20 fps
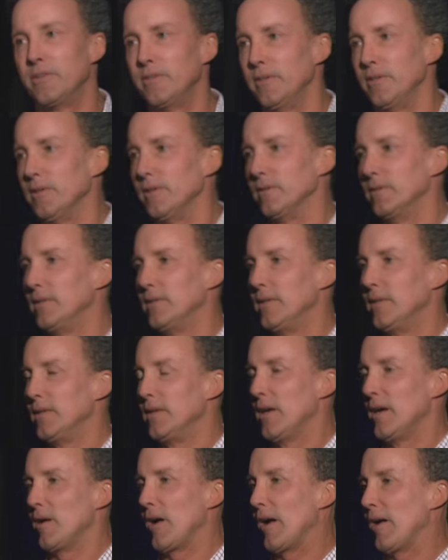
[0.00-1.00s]
with you.
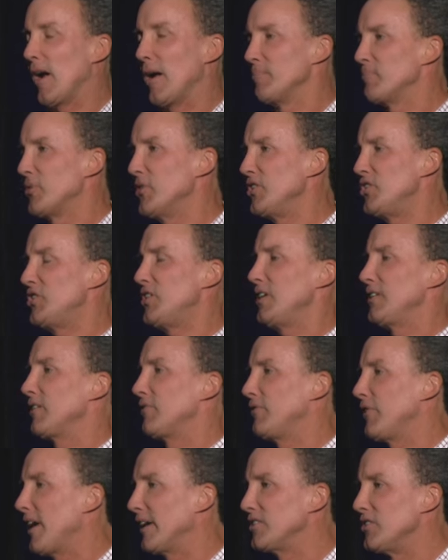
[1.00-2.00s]
I appreciate the
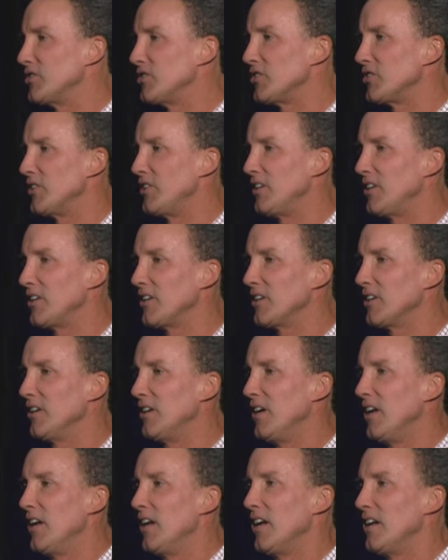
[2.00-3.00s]
fact that you're
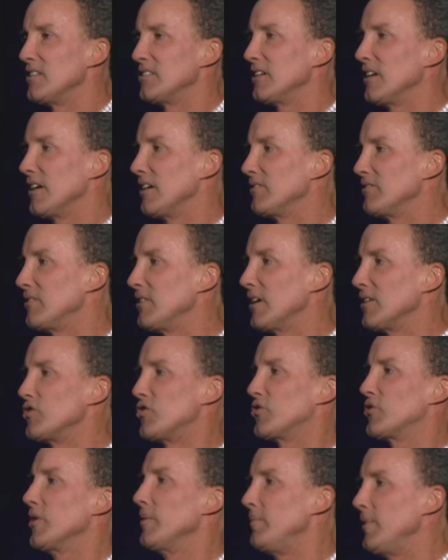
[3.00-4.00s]
here. It's a
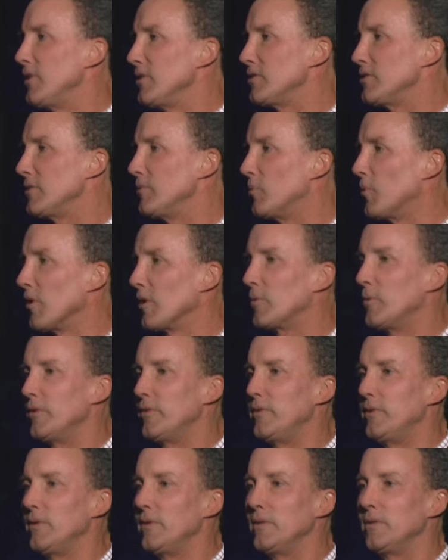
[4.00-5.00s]
tribute to work
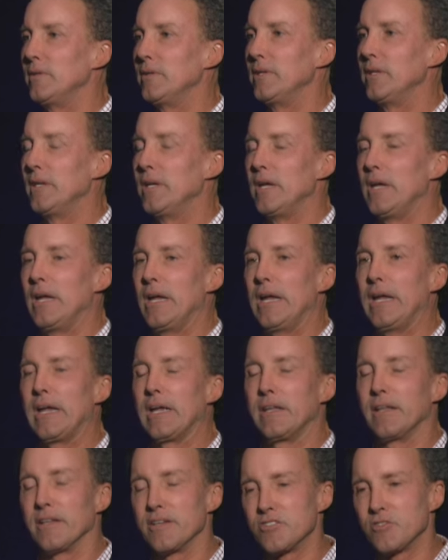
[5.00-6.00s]
with you.
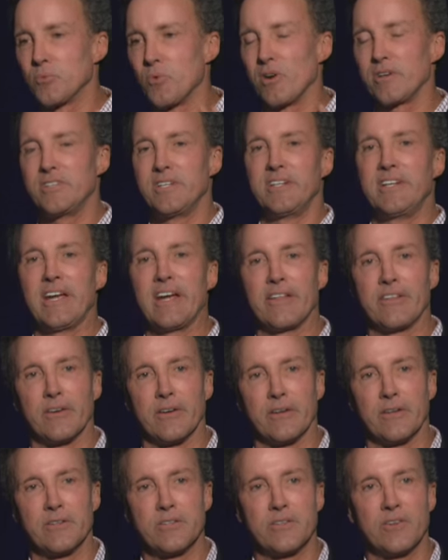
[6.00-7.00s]
And let's work
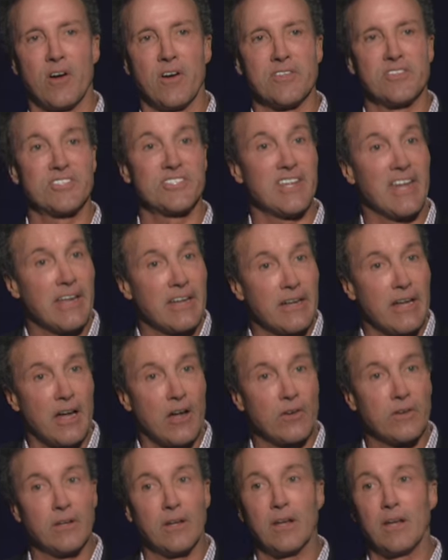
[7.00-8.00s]
together on
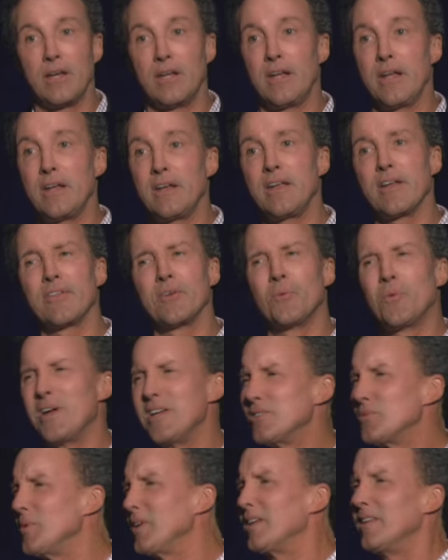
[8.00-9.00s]
Standout and any other
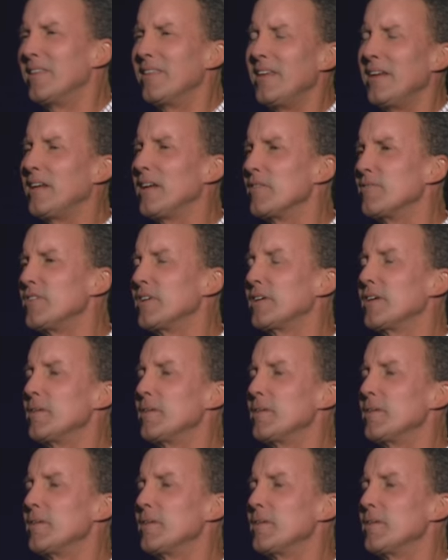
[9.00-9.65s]
ways we can think of to